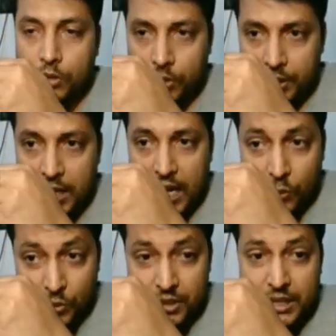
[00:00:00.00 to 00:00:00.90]
on the
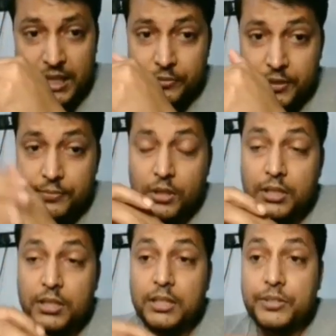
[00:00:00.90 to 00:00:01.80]
outer side of the
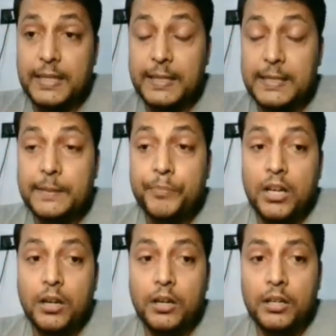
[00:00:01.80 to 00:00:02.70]
follicular cells,
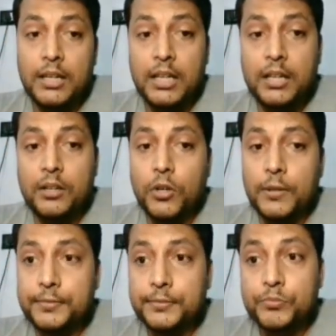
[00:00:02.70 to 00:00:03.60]
a layer of
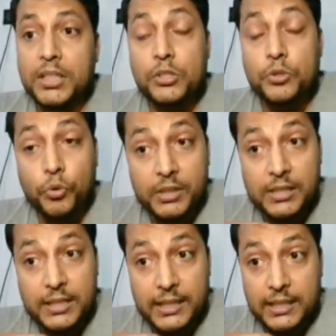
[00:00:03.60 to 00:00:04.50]
stromal
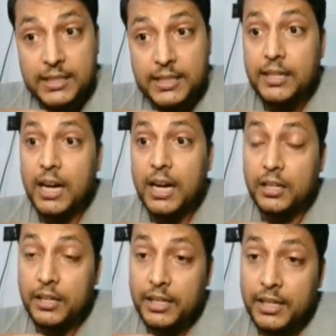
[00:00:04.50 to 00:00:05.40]
cells are
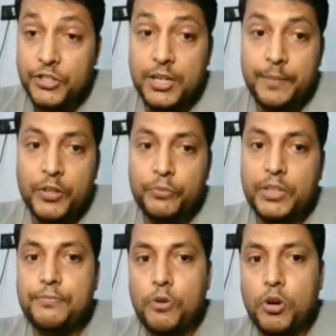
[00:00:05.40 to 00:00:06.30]
arranged,
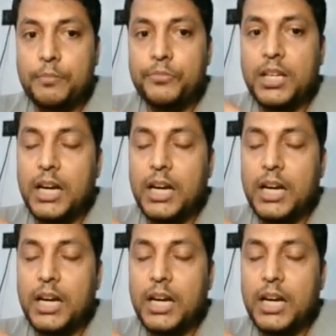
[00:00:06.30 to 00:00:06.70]
which form the